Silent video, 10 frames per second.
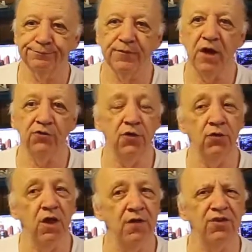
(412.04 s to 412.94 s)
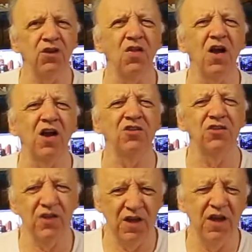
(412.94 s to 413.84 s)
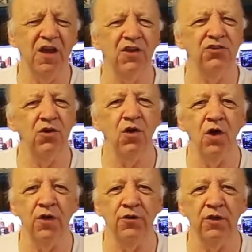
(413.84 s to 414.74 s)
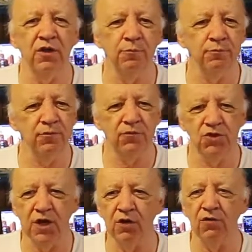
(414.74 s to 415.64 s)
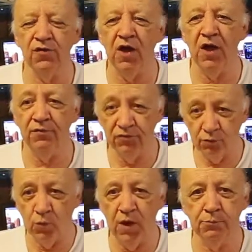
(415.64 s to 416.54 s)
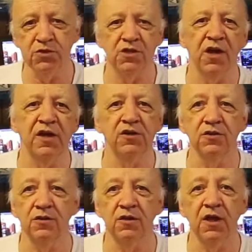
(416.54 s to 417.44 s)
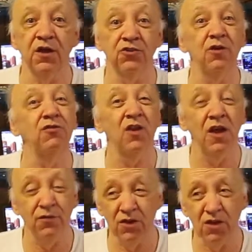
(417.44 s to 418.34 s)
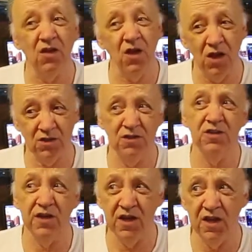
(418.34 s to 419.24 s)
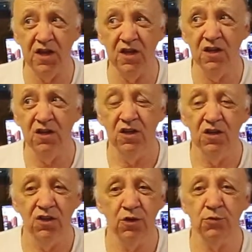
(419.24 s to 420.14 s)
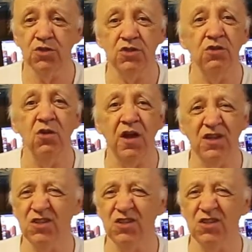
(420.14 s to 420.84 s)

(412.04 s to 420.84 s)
As of 11 o'clock today, I saw on Channel 5's website, as of 11 o'clock today, there was still like